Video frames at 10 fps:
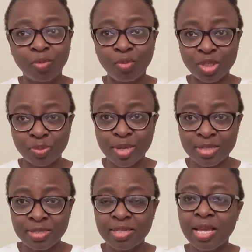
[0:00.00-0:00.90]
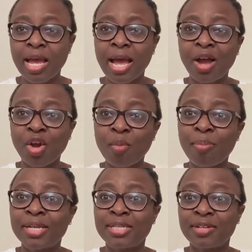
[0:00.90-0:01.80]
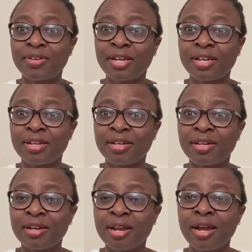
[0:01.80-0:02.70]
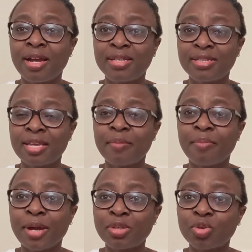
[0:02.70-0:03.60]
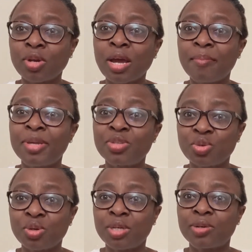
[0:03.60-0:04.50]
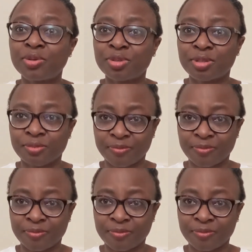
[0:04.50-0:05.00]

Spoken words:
which means our gut bacteria has impact on our mental health.